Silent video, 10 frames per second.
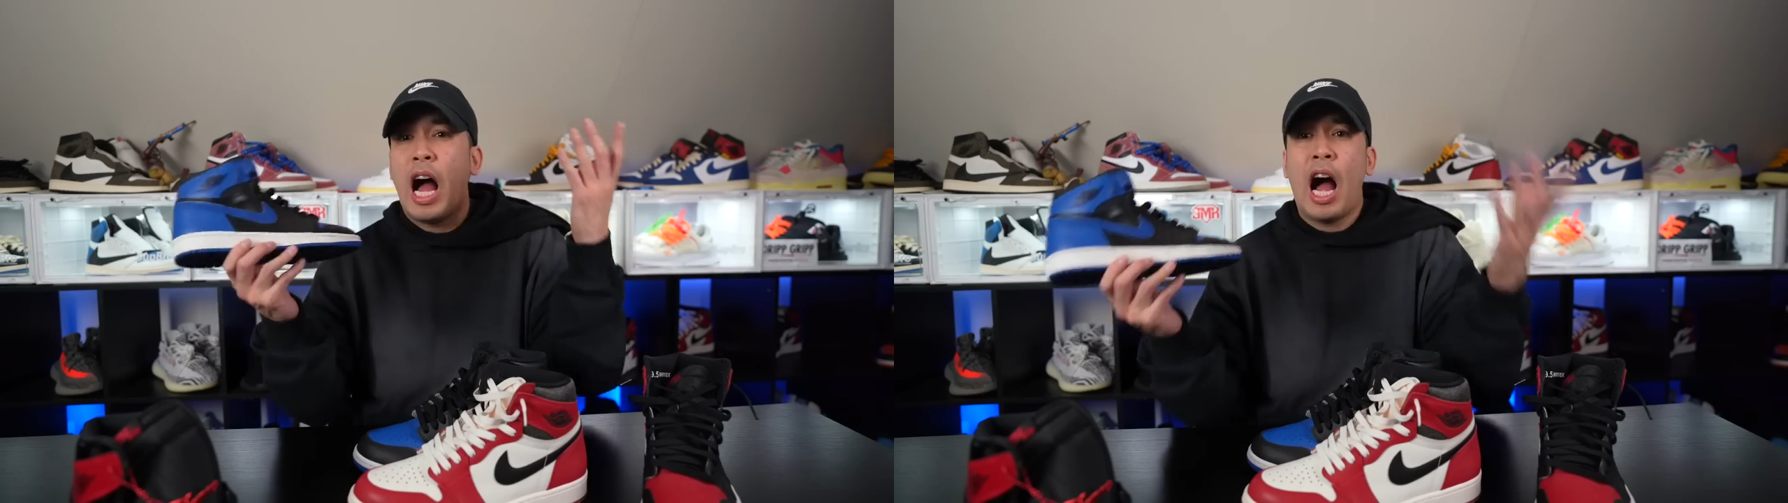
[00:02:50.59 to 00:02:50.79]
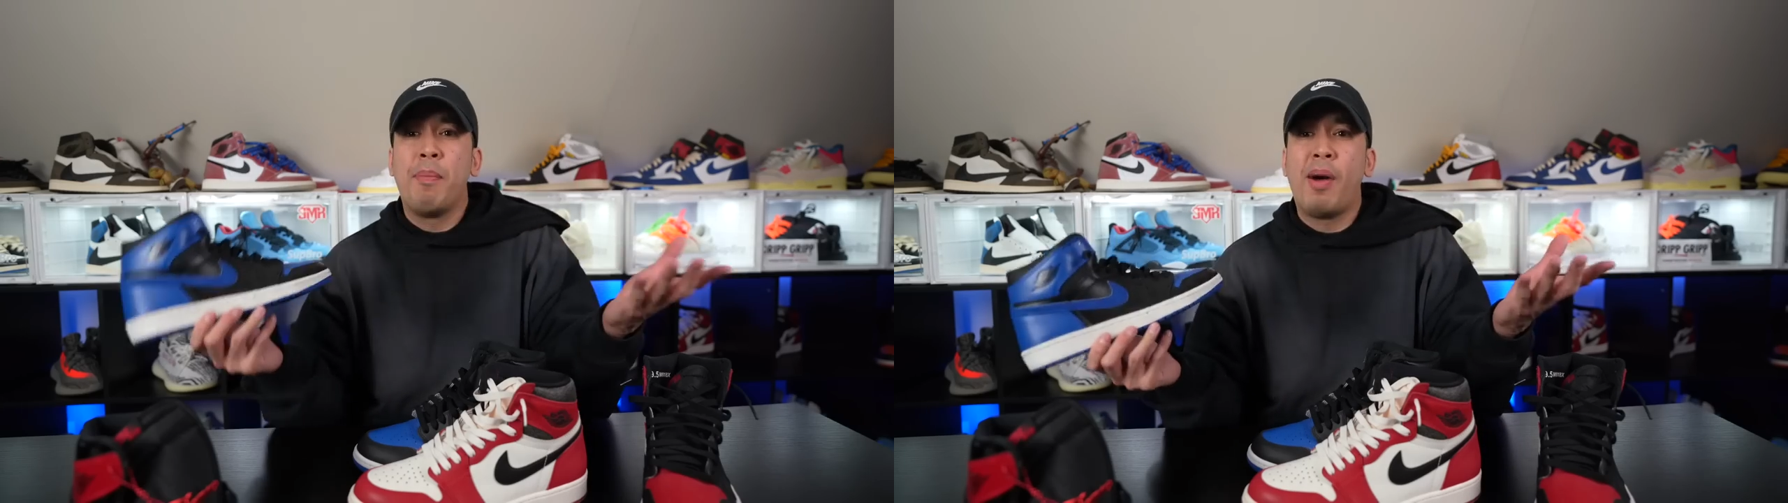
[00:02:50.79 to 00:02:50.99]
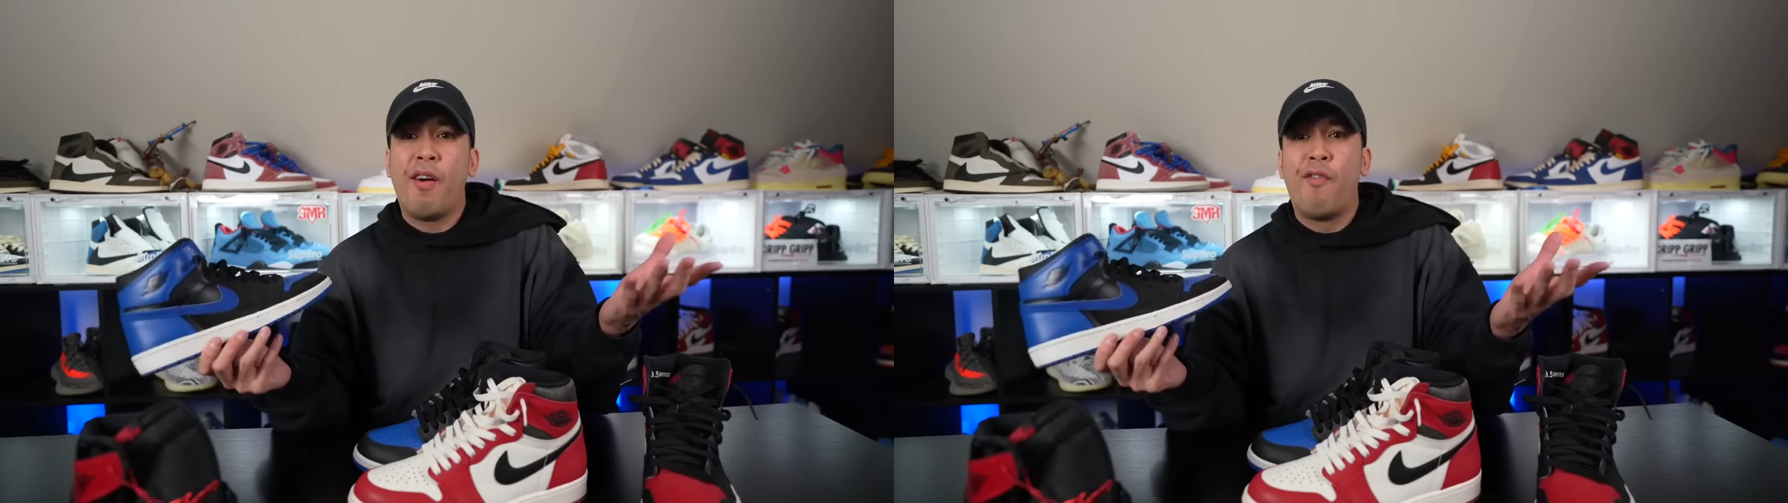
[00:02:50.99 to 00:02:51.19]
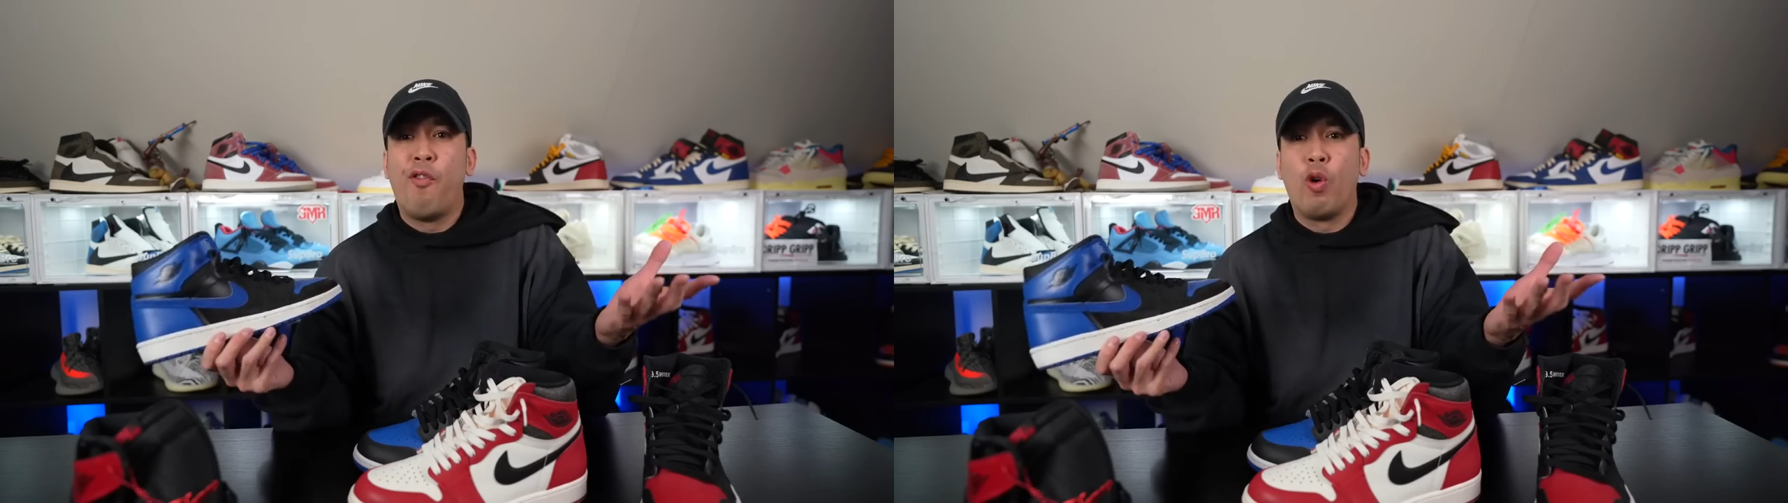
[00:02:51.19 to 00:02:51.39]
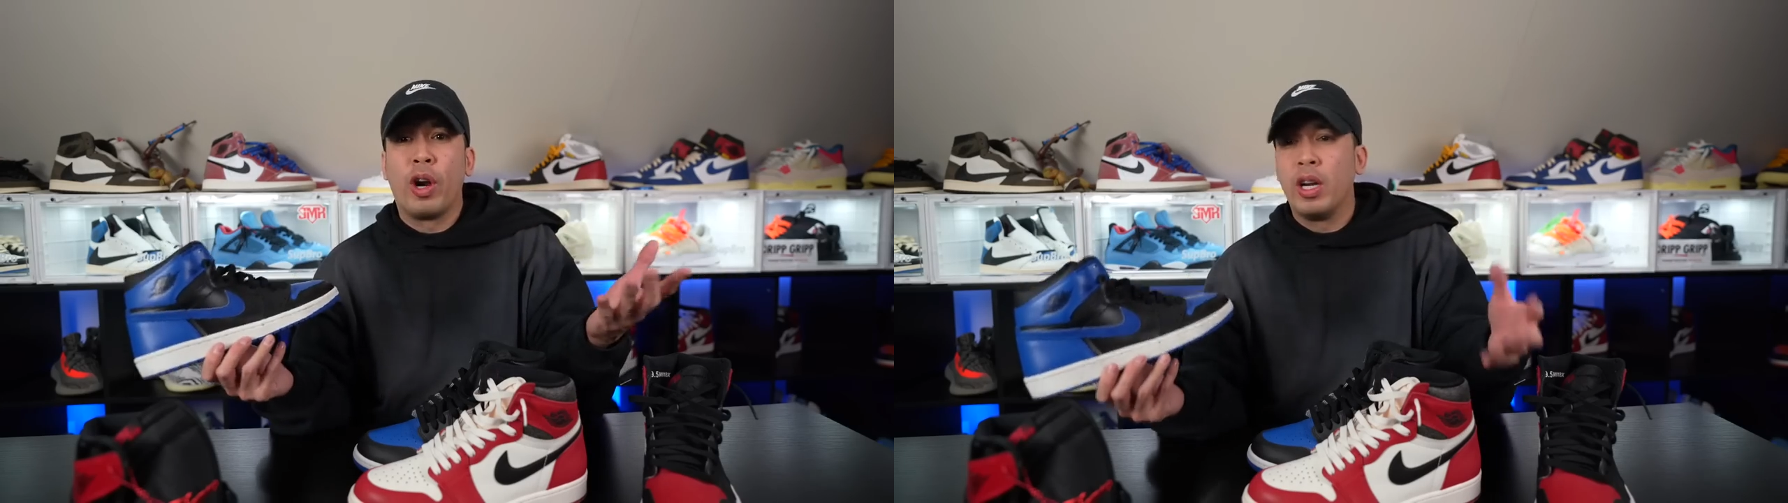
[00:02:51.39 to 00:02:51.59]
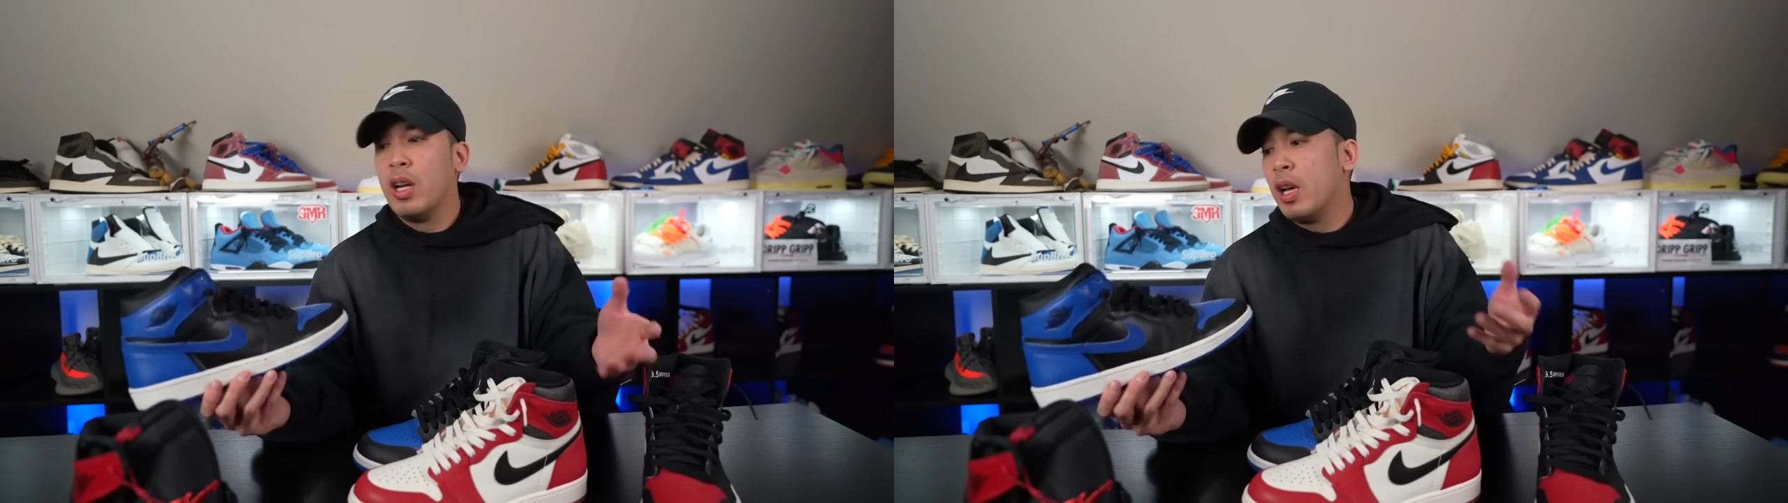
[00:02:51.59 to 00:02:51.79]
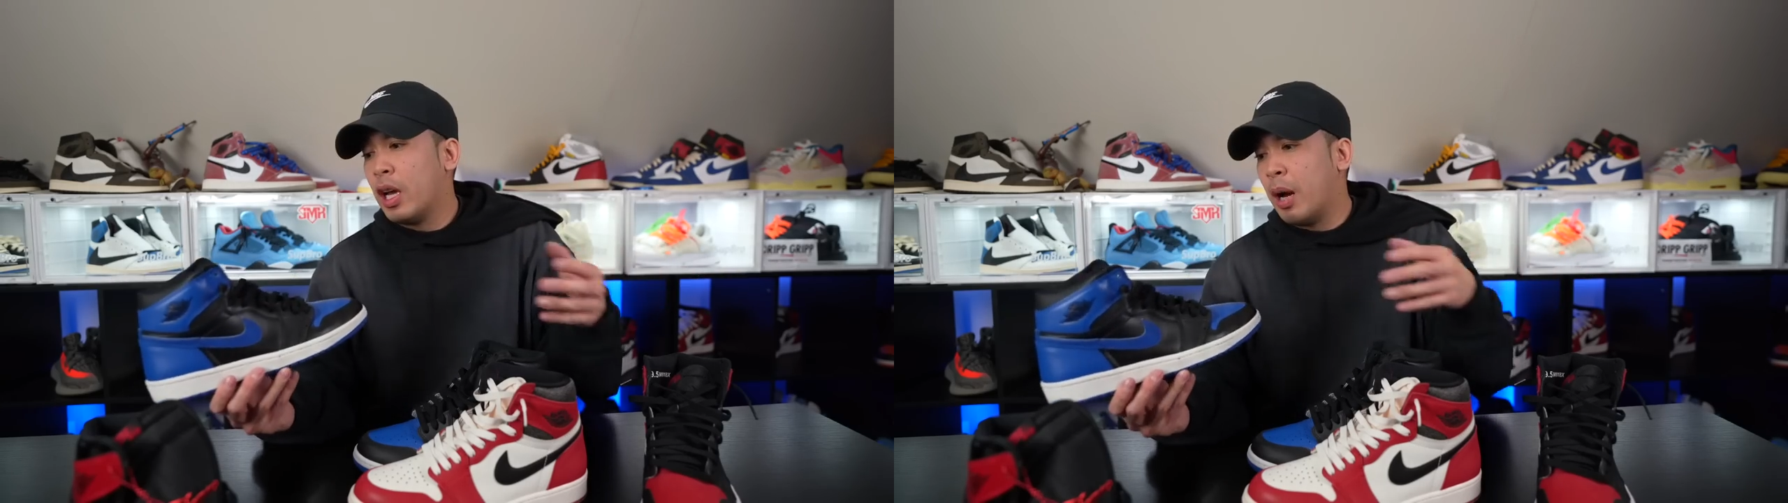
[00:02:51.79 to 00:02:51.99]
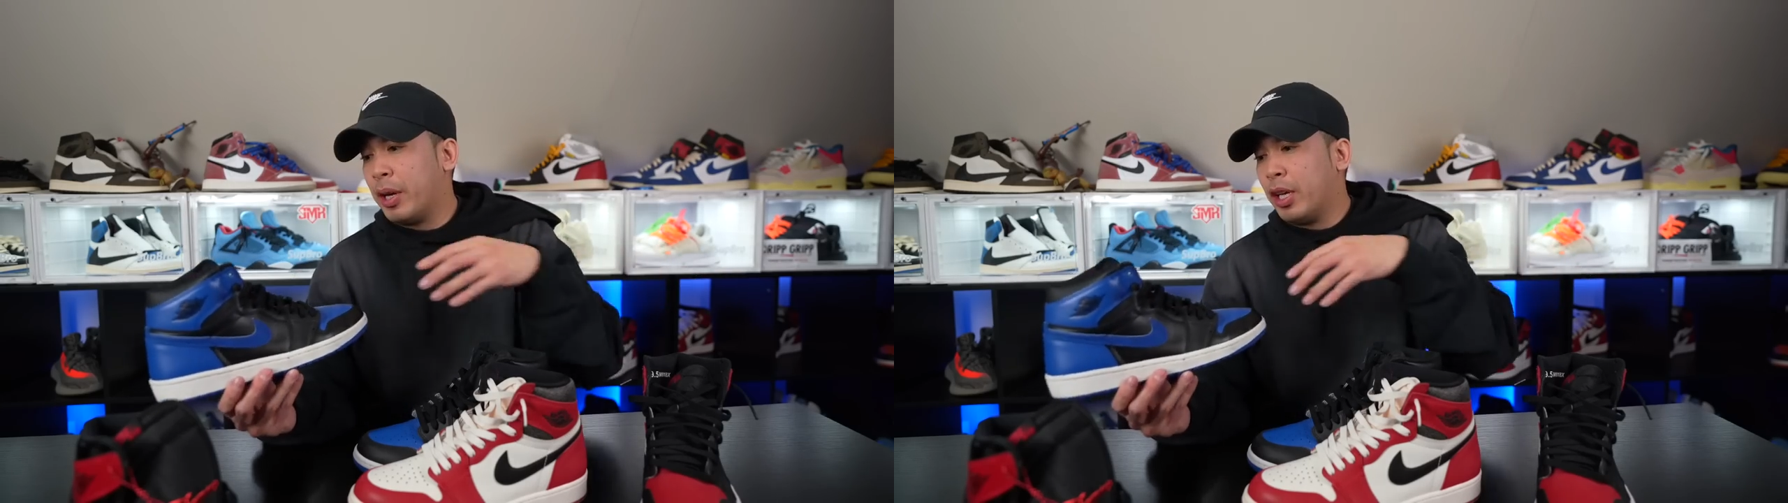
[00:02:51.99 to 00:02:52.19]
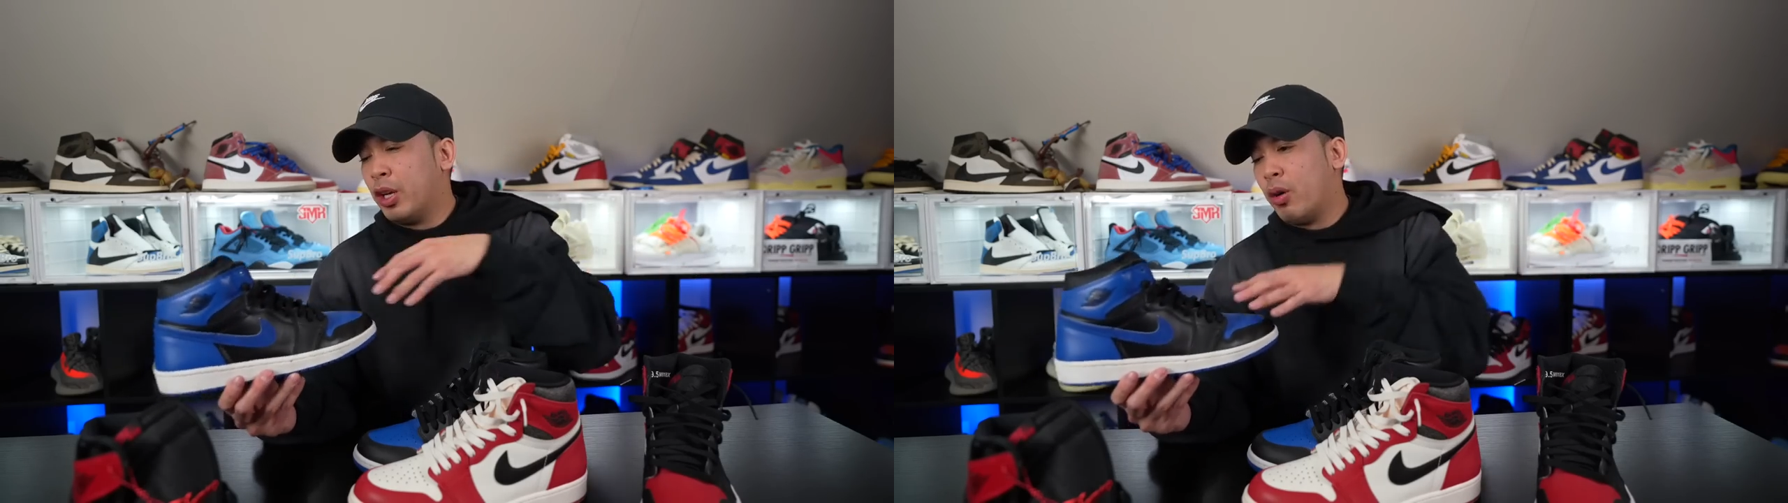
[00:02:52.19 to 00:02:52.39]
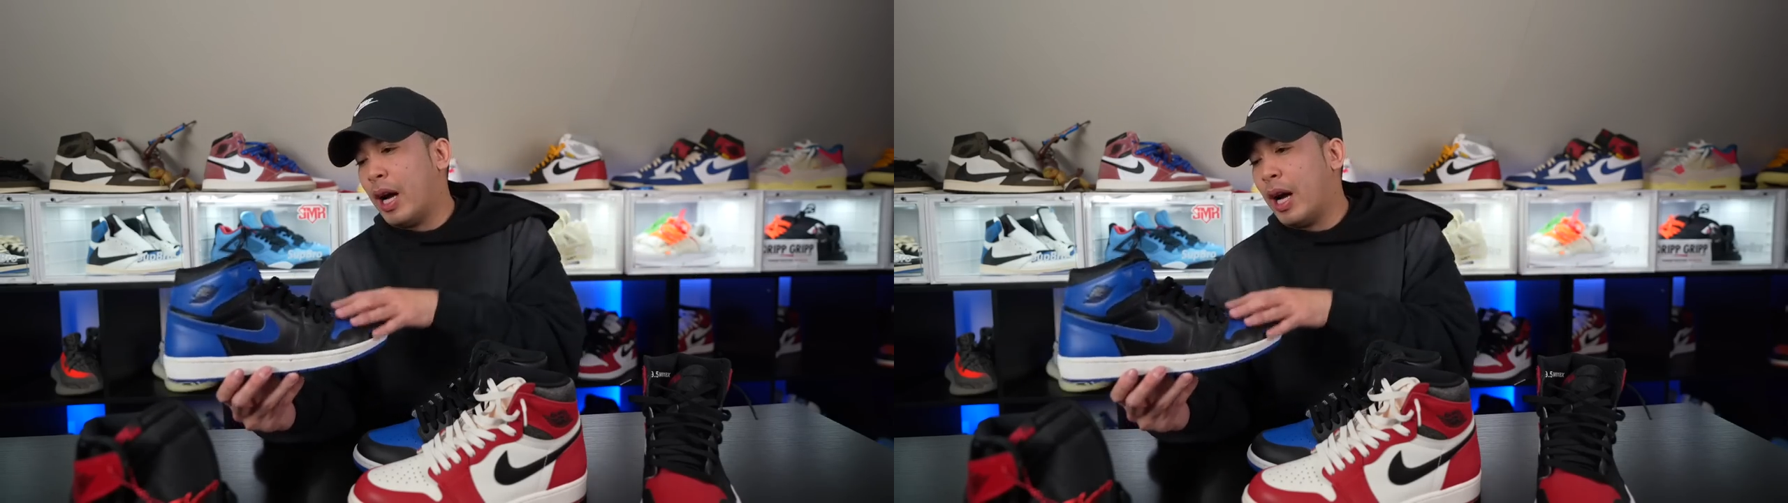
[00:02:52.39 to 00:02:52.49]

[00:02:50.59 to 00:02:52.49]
I'm all for it. I mean, you know,